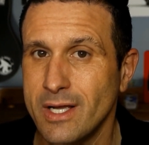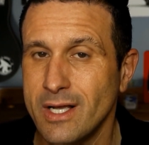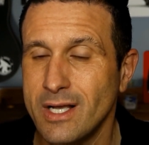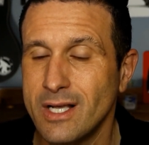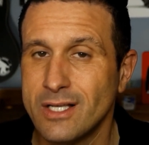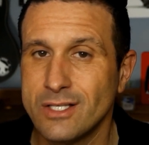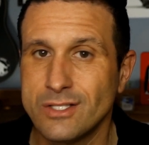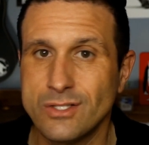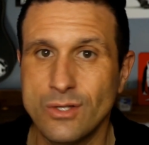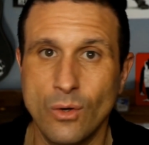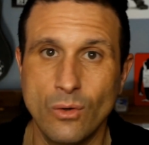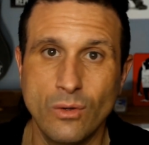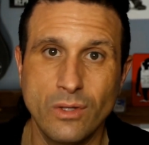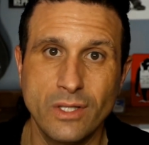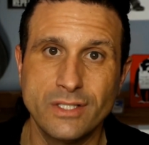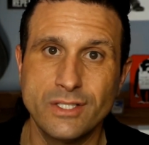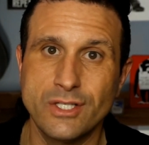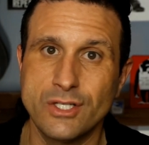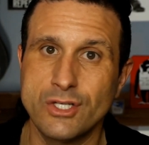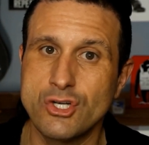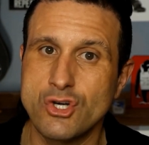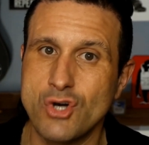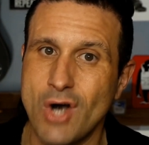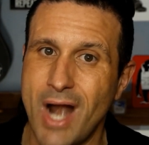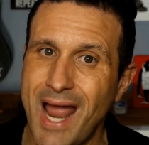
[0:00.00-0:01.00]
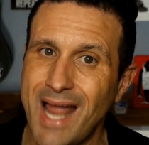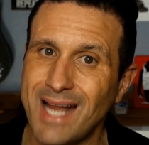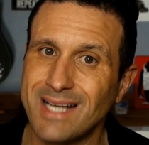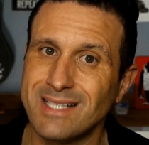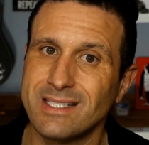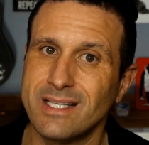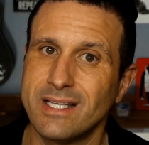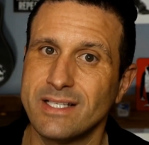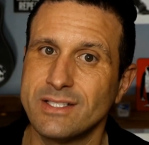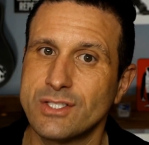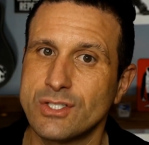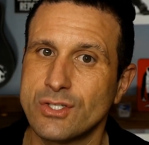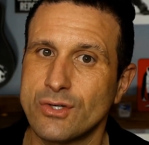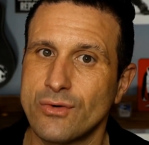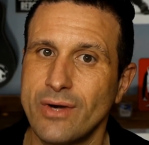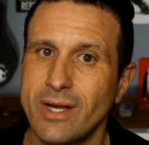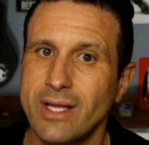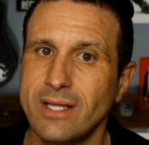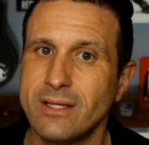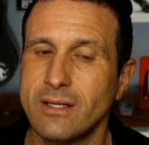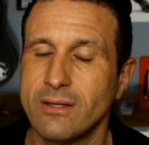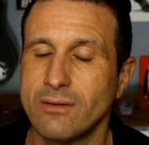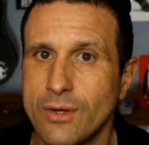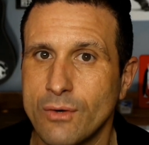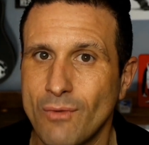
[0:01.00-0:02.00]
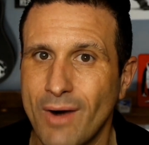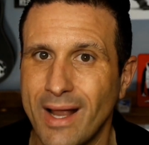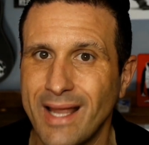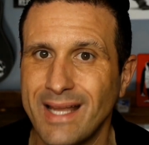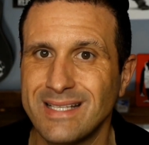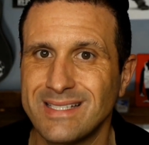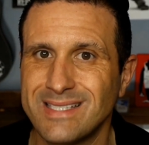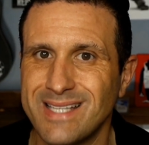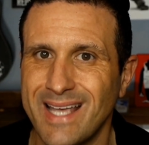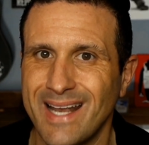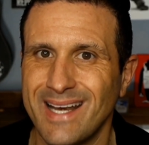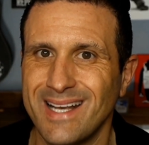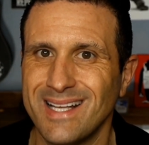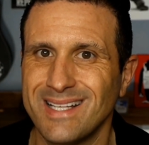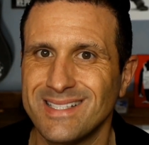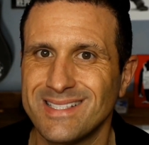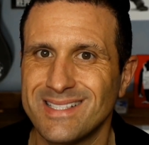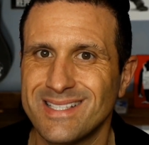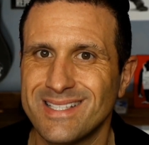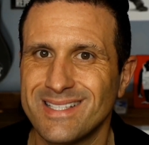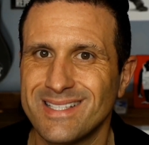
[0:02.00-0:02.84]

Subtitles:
So let's attract and screen the right tenants.